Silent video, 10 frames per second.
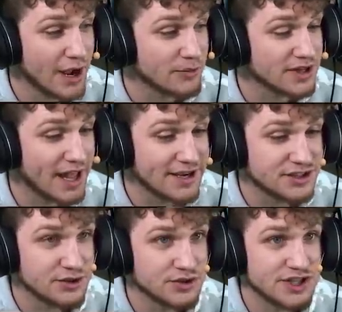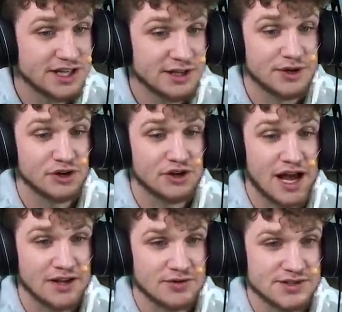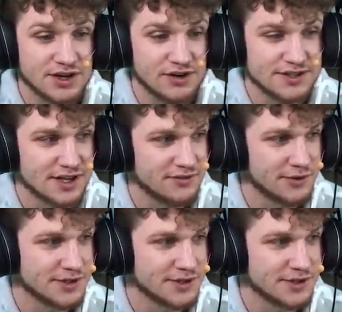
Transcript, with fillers: I would like to, Sheila, but you're not using your inside